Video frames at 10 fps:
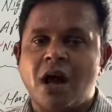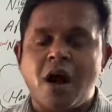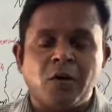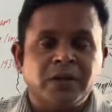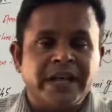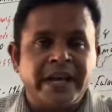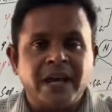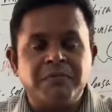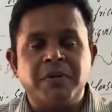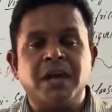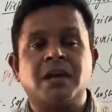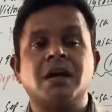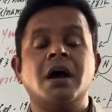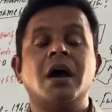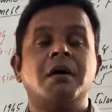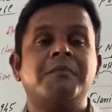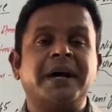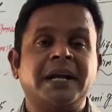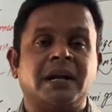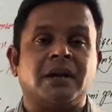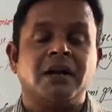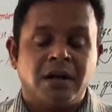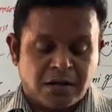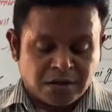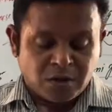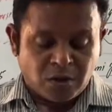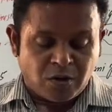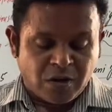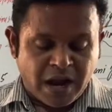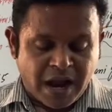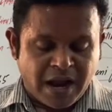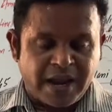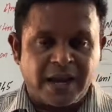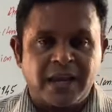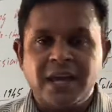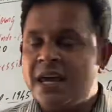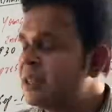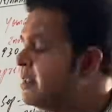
How they can make better? So here the